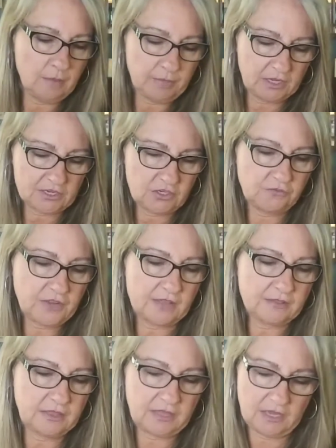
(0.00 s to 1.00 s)
because you've
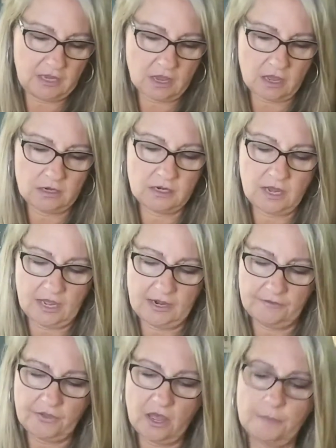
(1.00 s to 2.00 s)
got the Nine
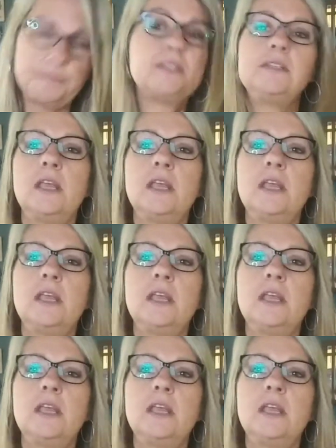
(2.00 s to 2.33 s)
of Cups